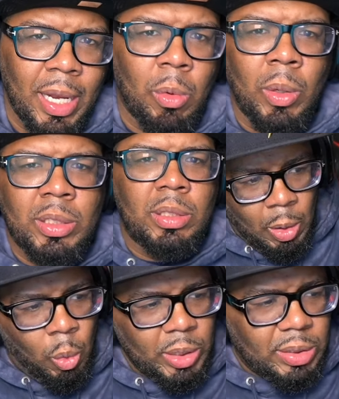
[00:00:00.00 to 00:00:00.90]
Like, what's
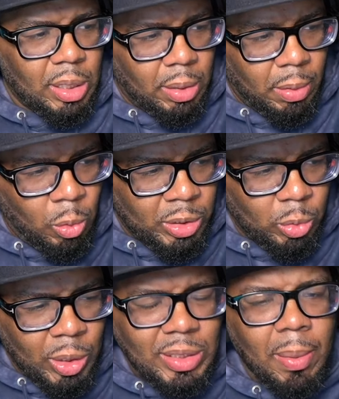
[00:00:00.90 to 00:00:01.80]

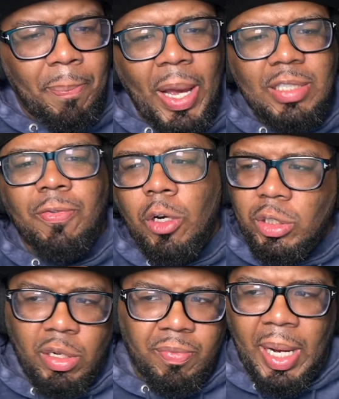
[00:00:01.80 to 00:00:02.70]
the best
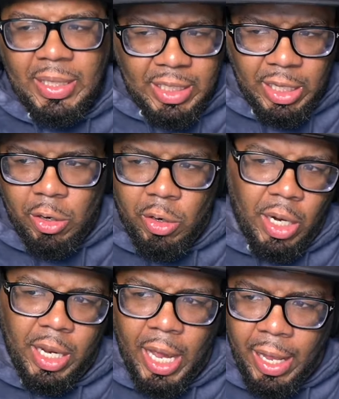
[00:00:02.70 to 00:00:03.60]
version of Monty that you're
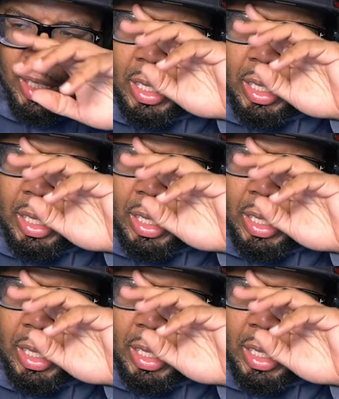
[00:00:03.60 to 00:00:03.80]
gonna get?